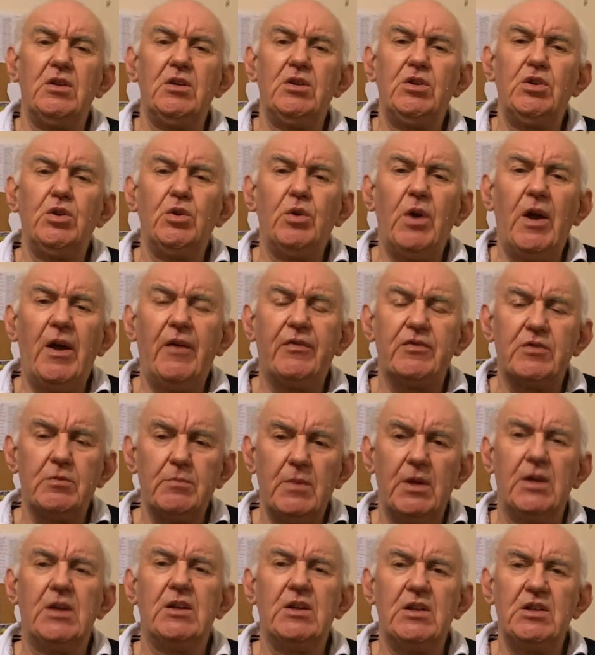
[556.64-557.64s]
you have to
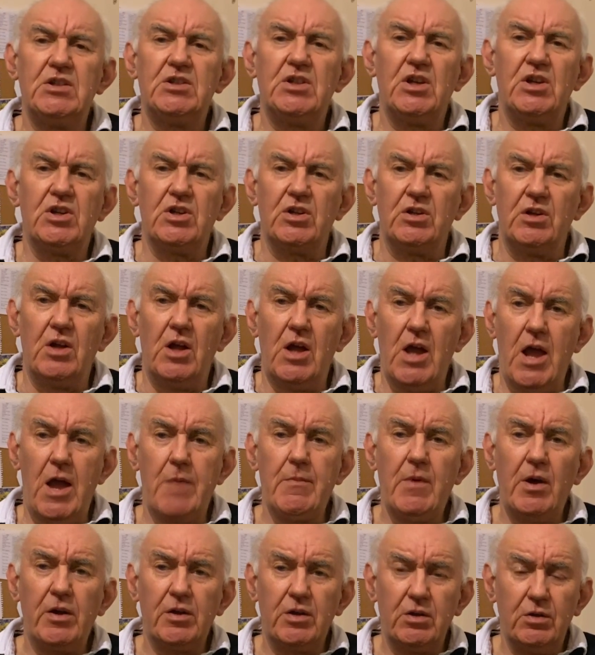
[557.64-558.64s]
make a decision.
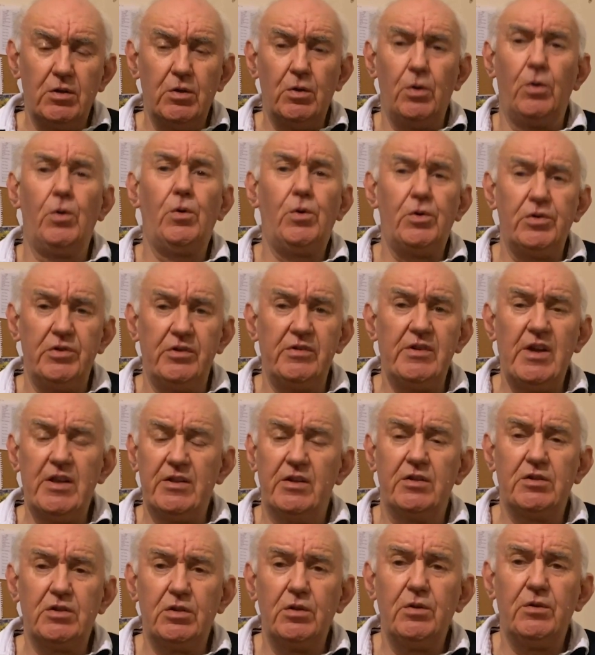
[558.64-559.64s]
Am I going to order
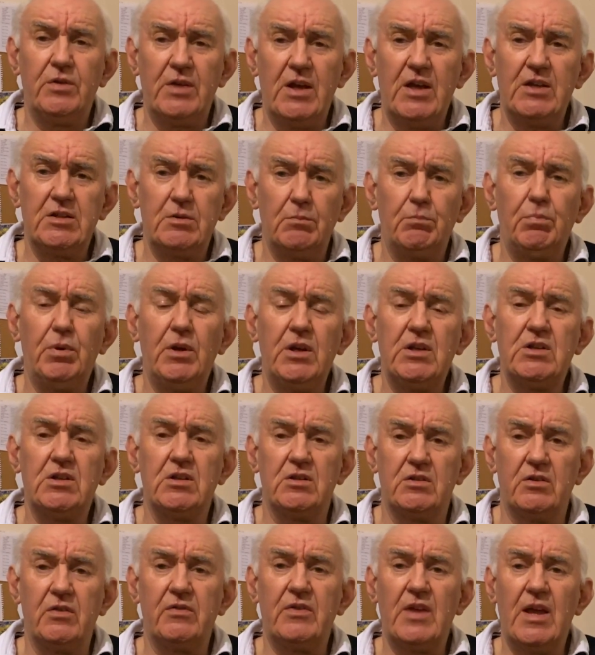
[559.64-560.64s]
another 2,000
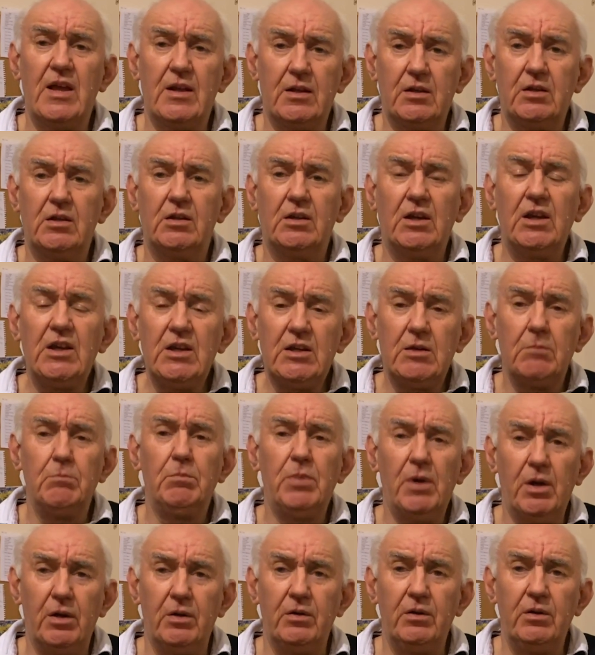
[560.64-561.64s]
pieces of that key
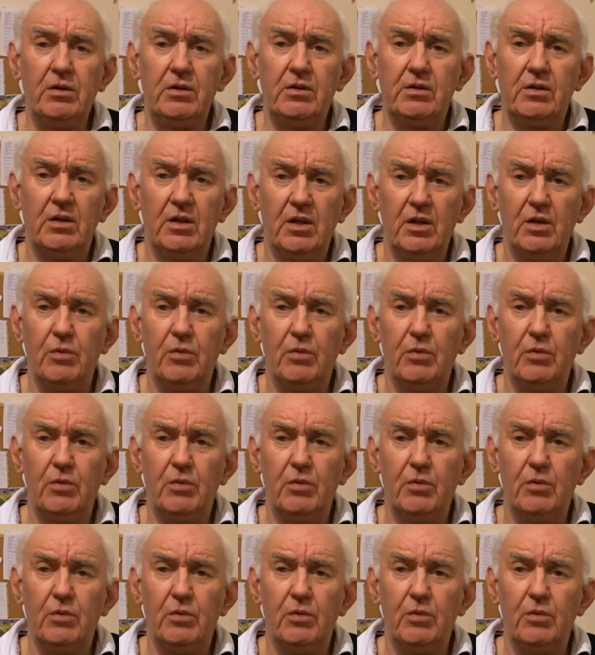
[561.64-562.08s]
component,